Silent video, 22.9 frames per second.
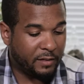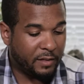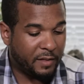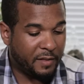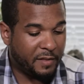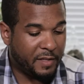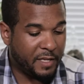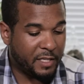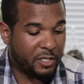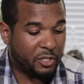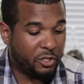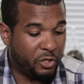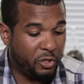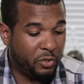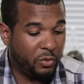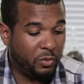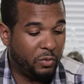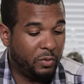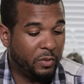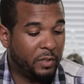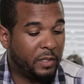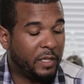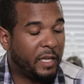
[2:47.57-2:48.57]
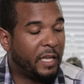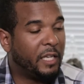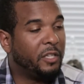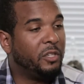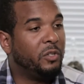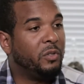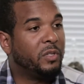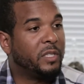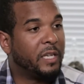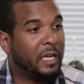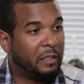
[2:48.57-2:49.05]
This do, and
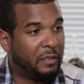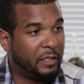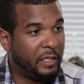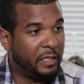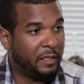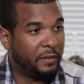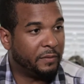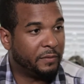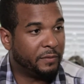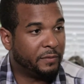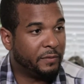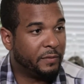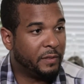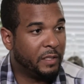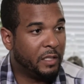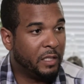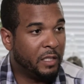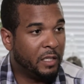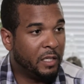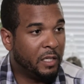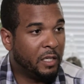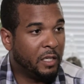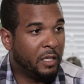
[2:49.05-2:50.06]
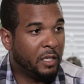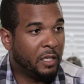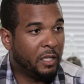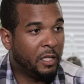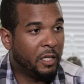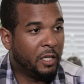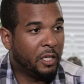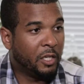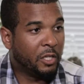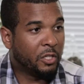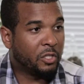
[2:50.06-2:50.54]
you shall live.
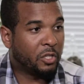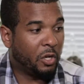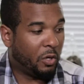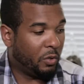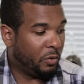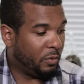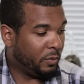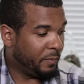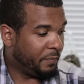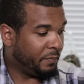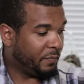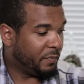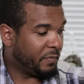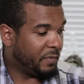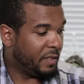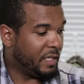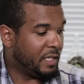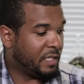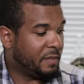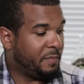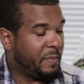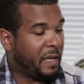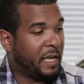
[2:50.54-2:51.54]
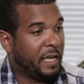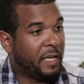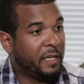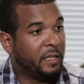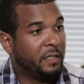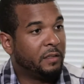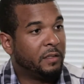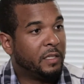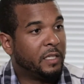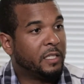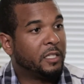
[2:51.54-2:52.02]
So this
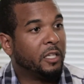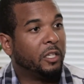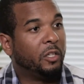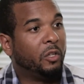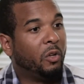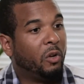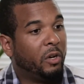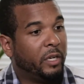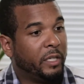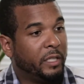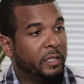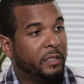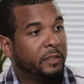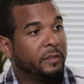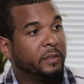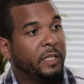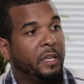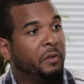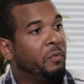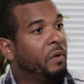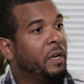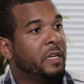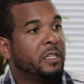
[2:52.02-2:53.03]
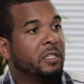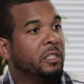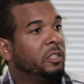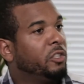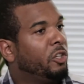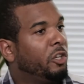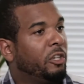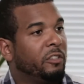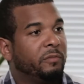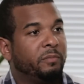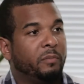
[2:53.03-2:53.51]
man is a lawyer. He reads the
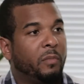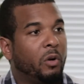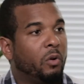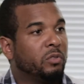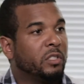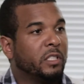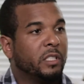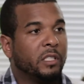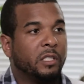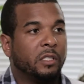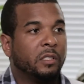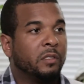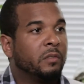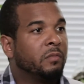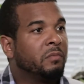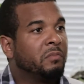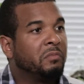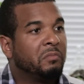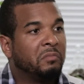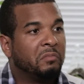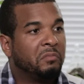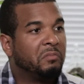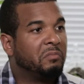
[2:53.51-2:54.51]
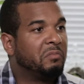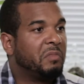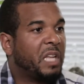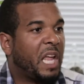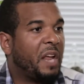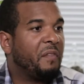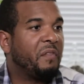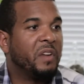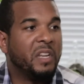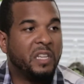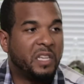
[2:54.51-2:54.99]
law of Moses
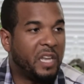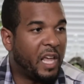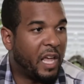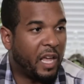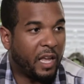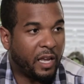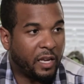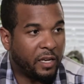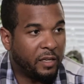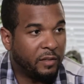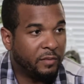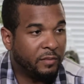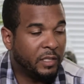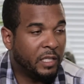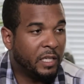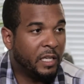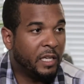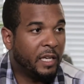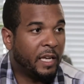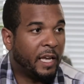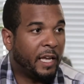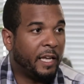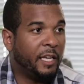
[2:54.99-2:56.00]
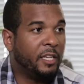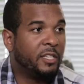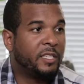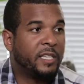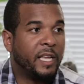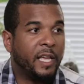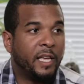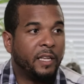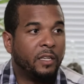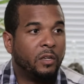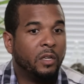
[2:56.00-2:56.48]
every day. And he
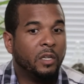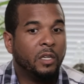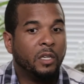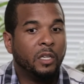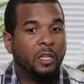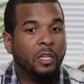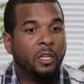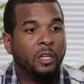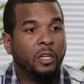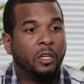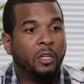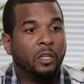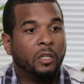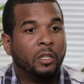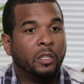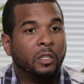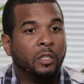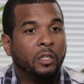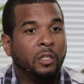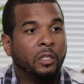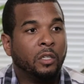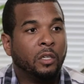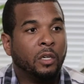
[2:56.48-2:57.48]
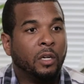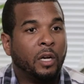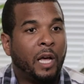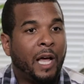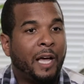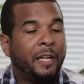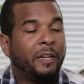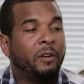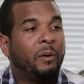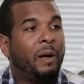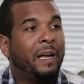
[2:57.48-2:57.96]
said,
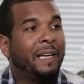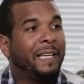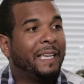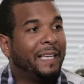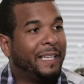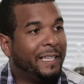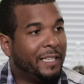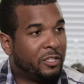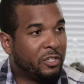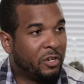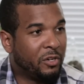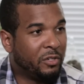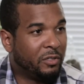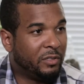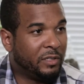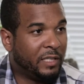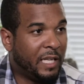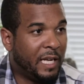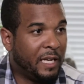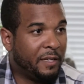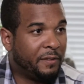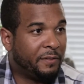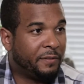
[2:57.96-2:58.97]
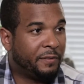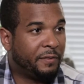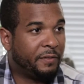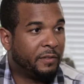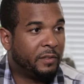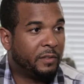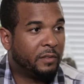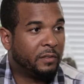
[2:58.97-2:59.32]
how do I get eternal life?